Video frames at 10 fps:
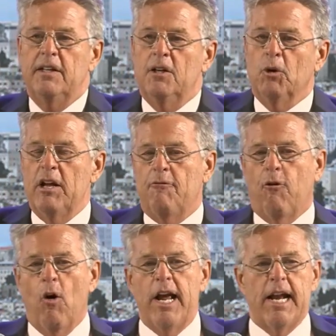Within
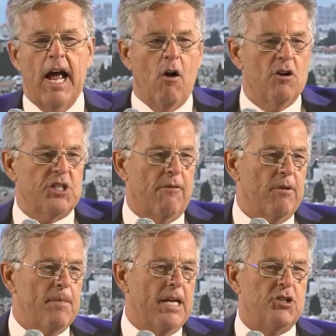48 hours, every
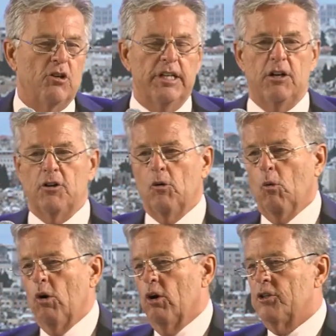major leader of the
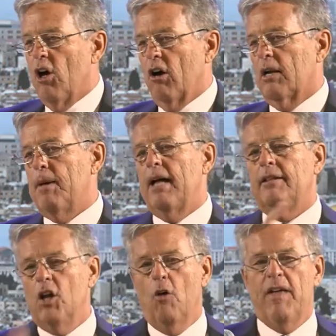world talked about,
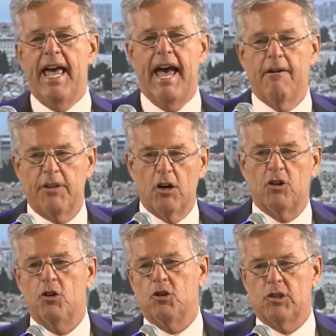no, they have their
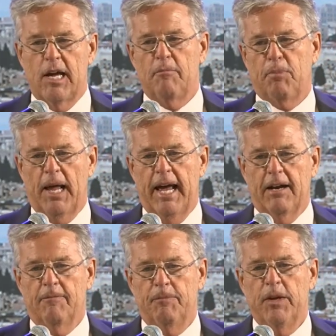two-state
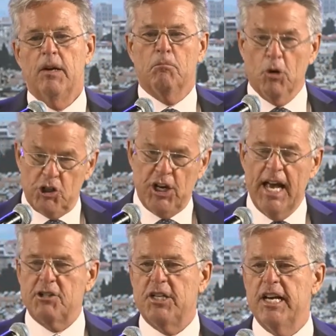plan. Bush
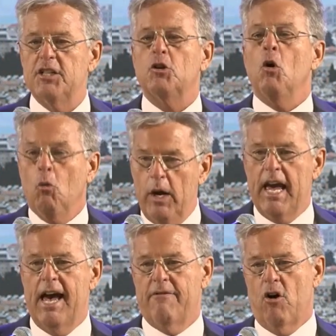has his, we
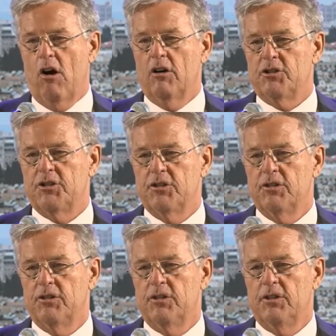have ours.
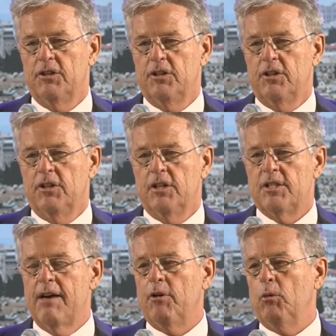
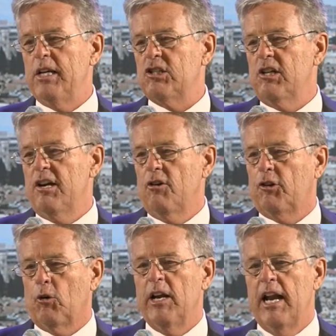7 weeks later,
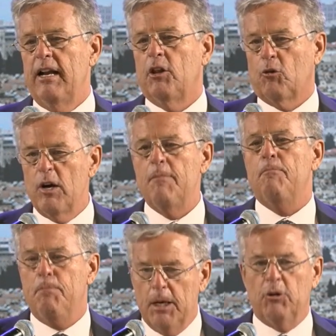3
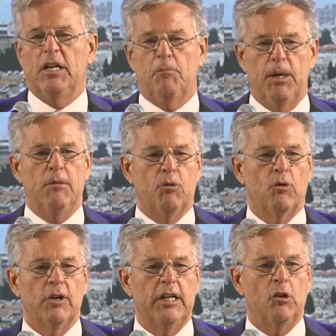billion
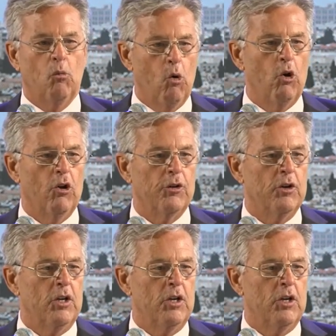people in the world